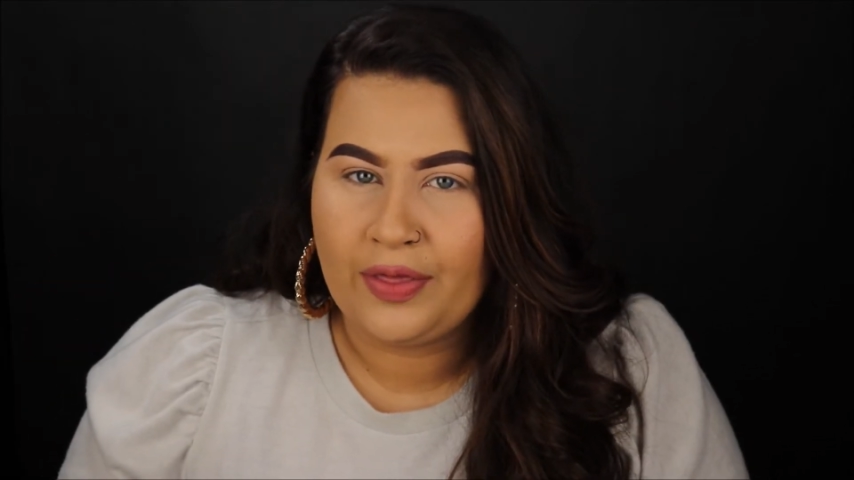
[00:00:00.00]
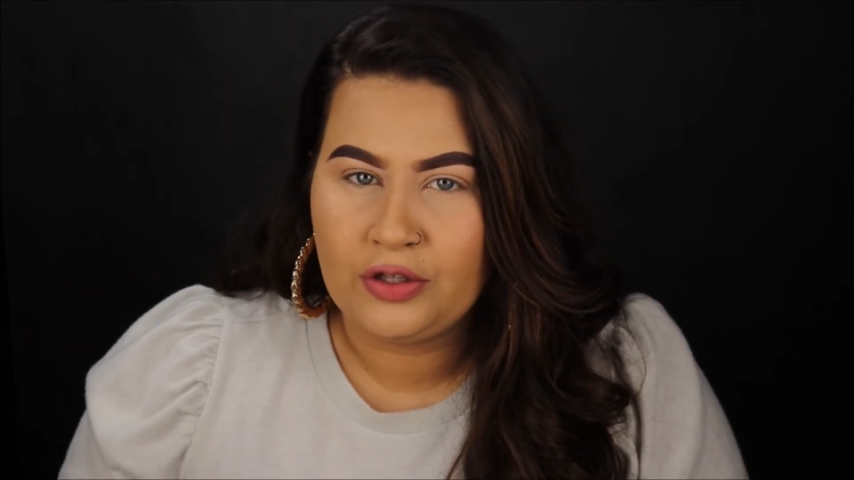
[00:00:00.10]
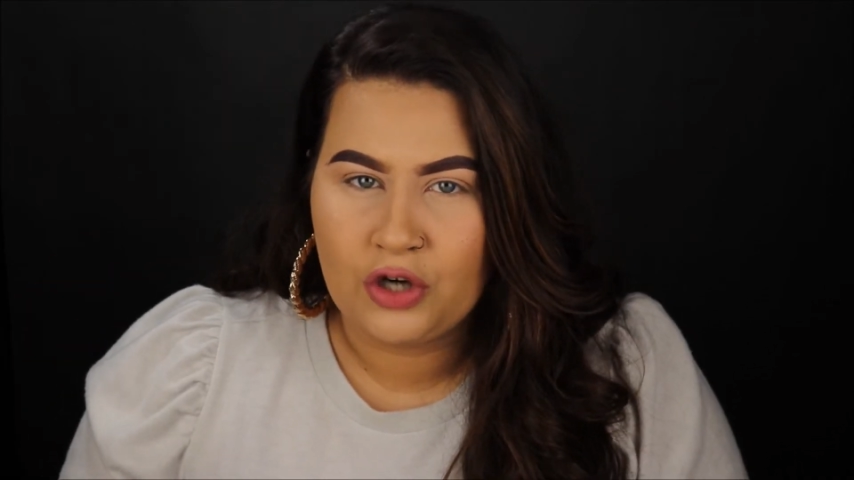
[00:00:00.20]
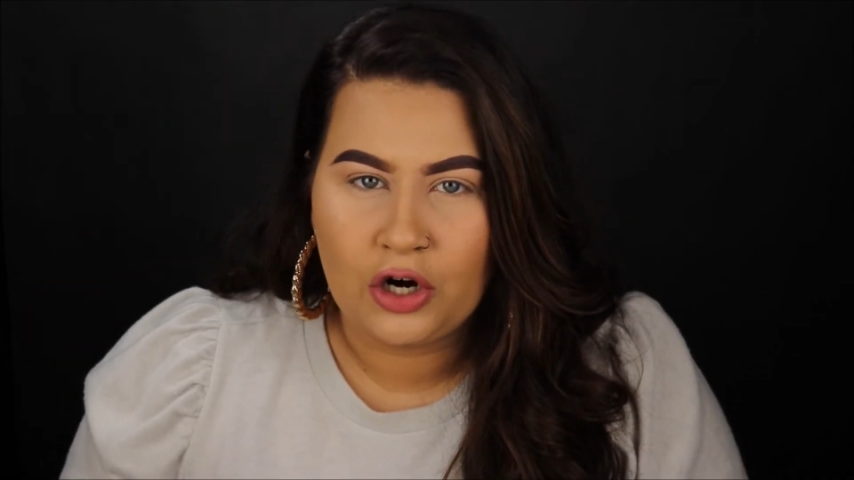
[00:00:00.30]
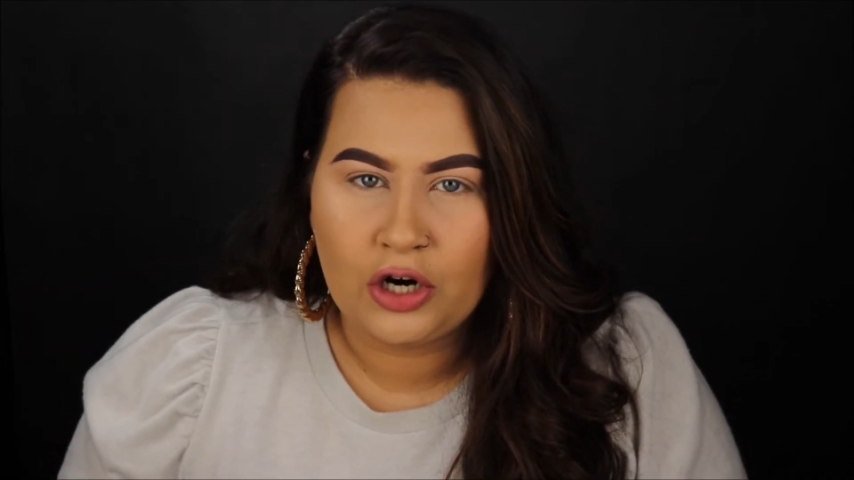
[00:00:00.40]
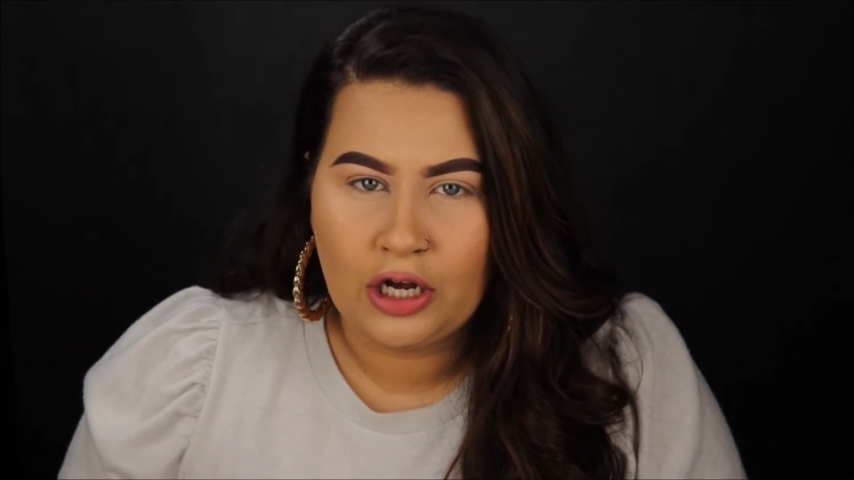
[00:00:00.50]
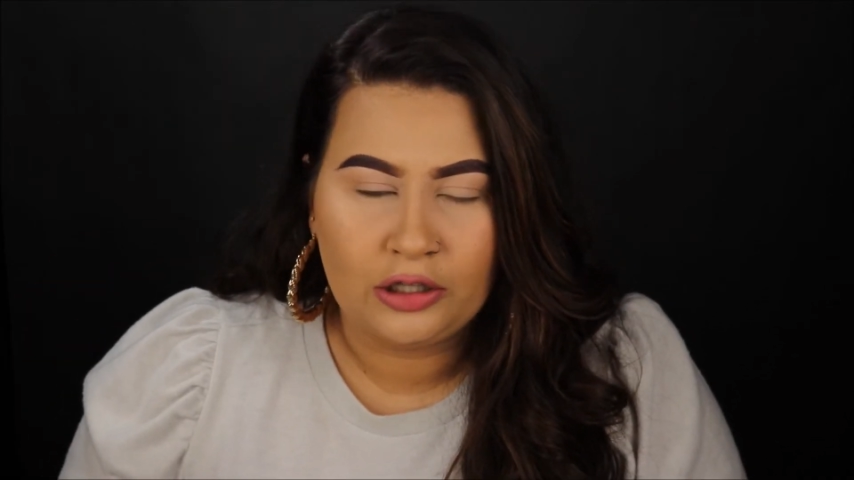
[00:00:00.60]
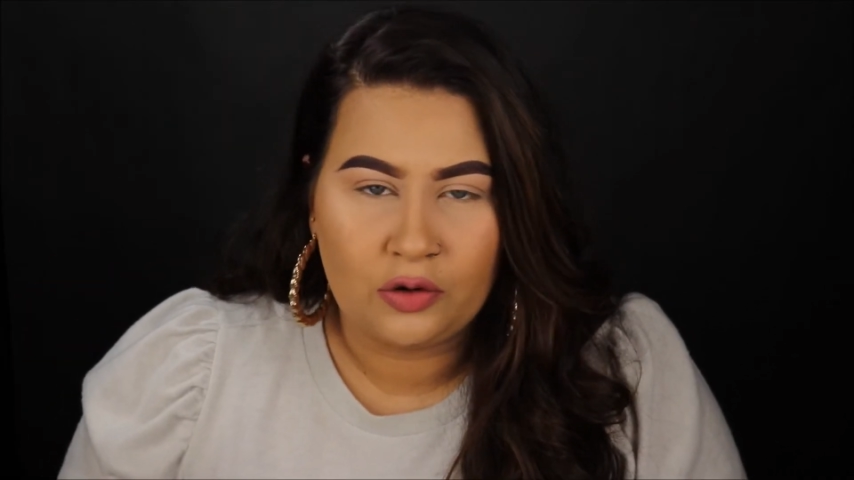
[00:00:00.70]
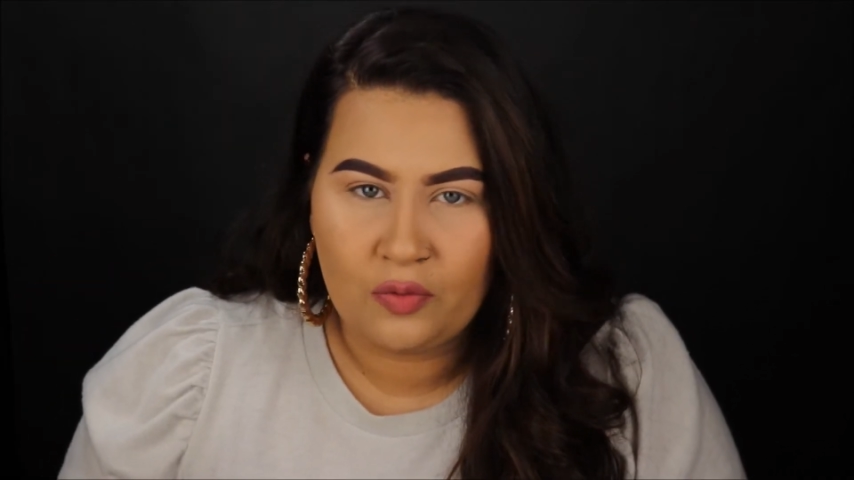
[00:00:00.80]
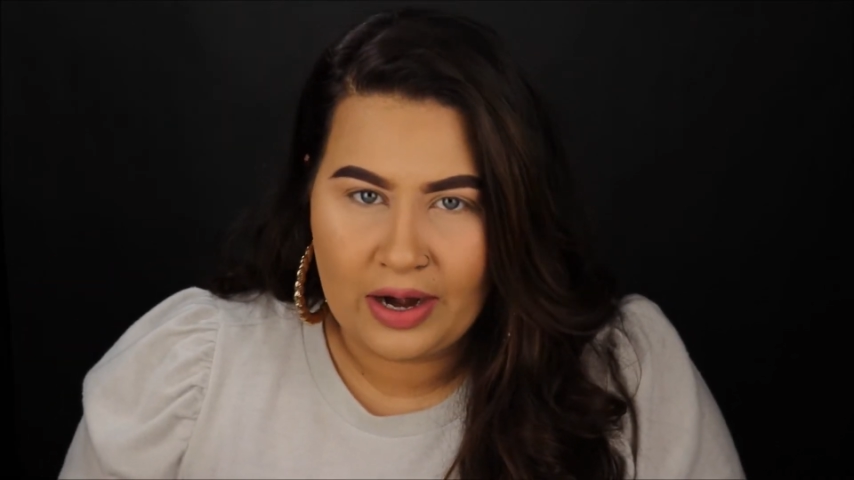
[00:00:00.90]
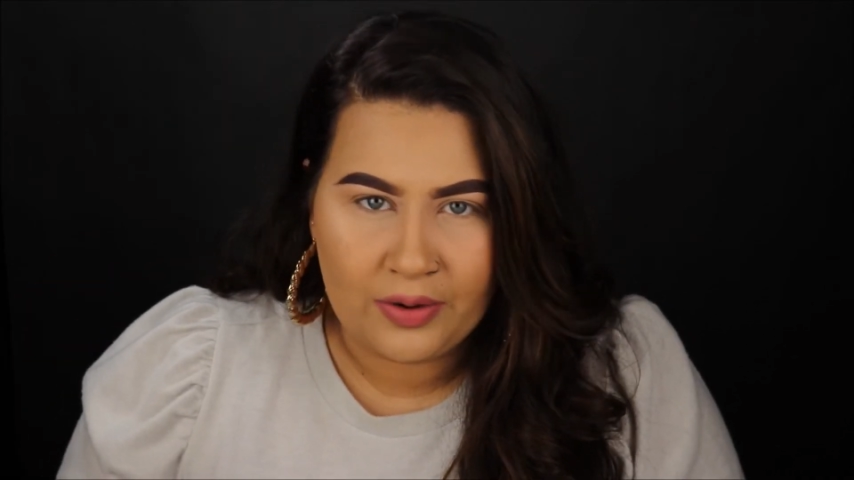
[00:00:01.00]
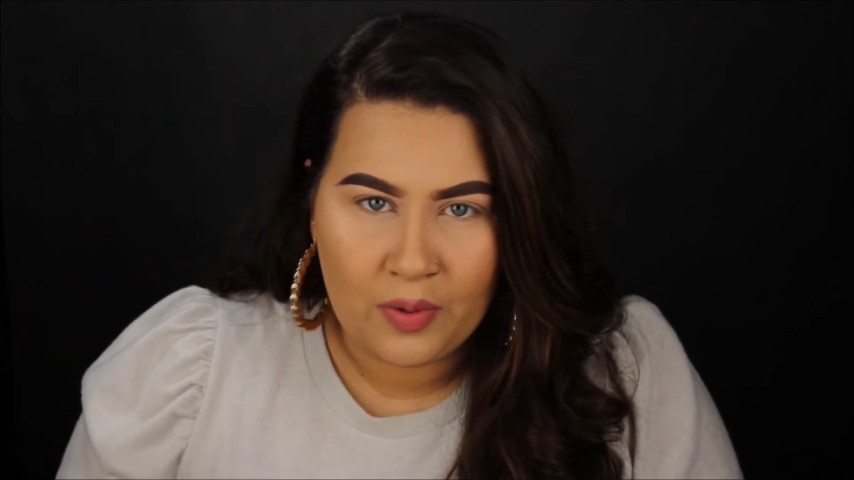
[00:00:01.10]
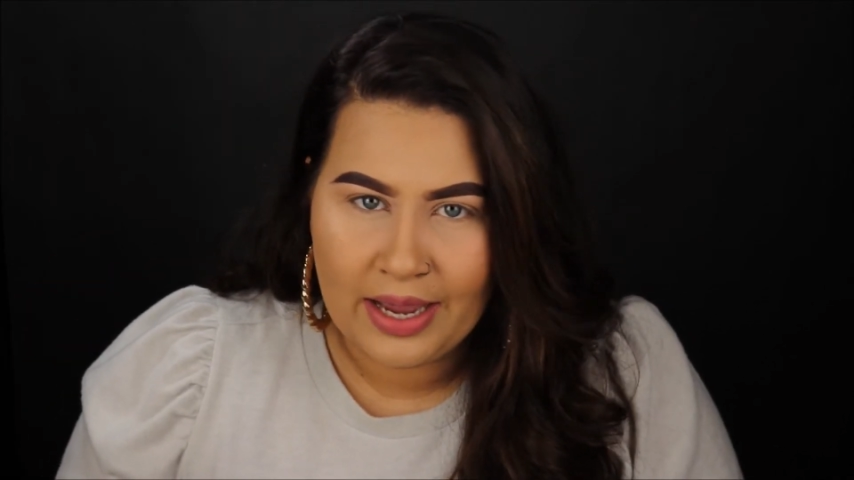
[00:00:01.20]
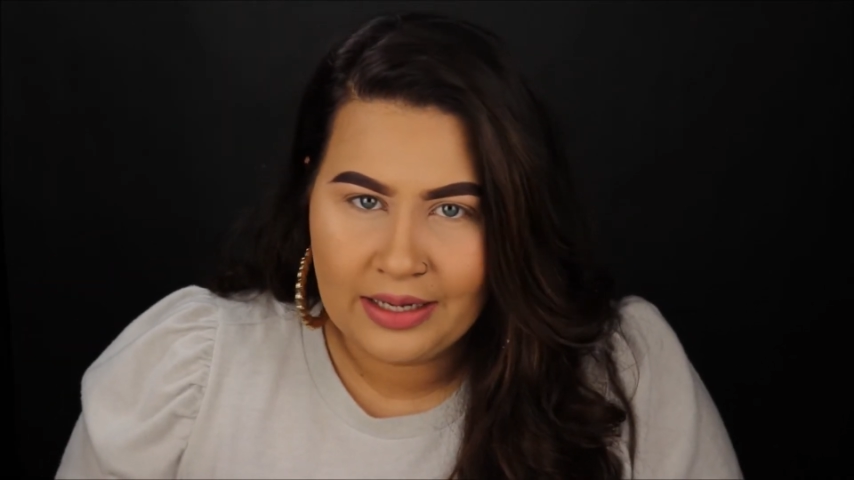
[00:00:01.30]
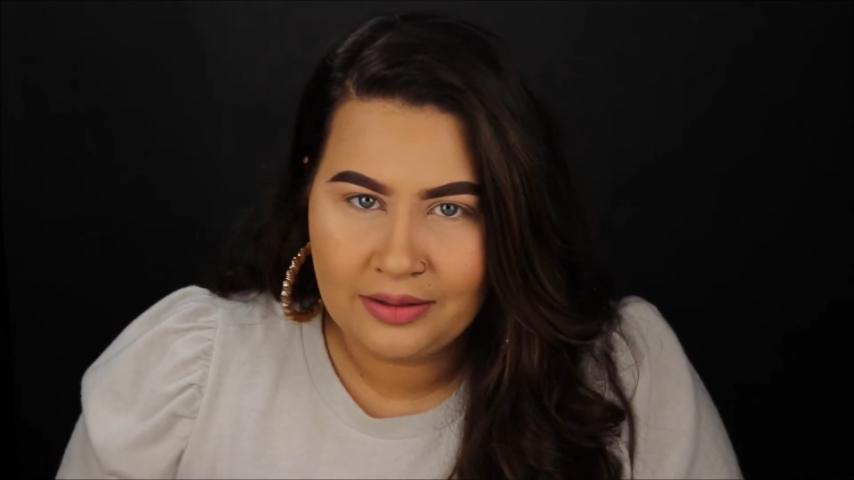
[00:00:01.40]
a dark color right
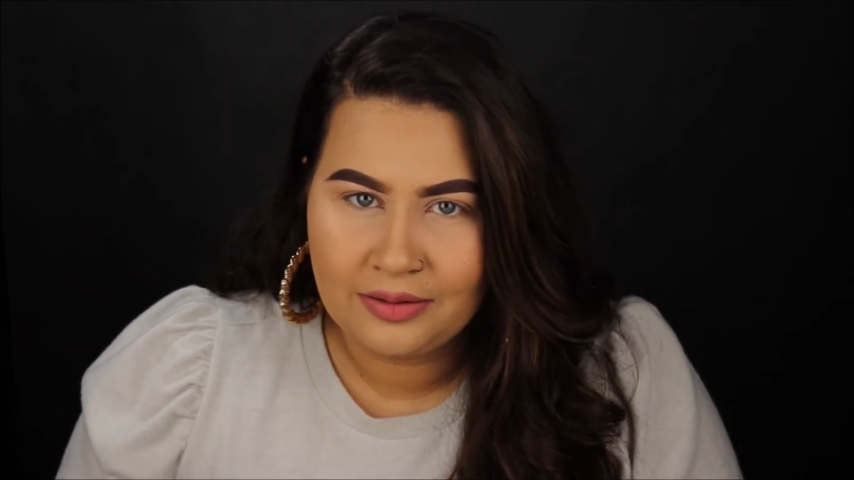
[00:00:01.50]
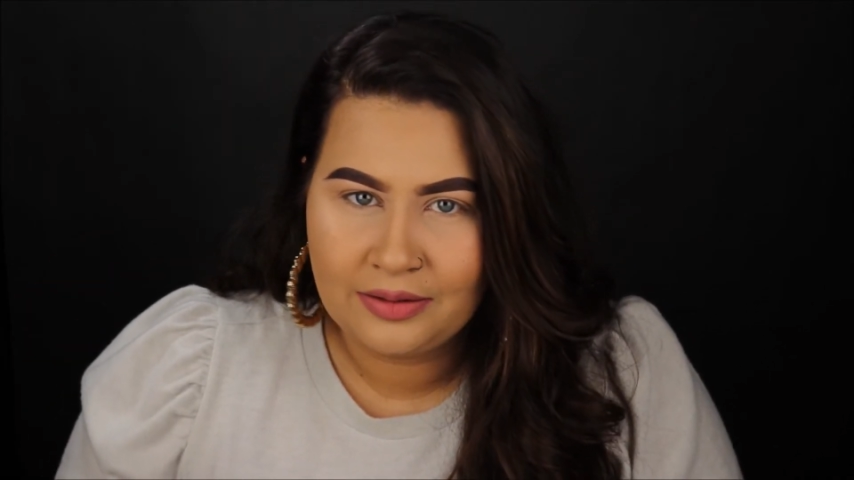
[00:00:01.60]
away.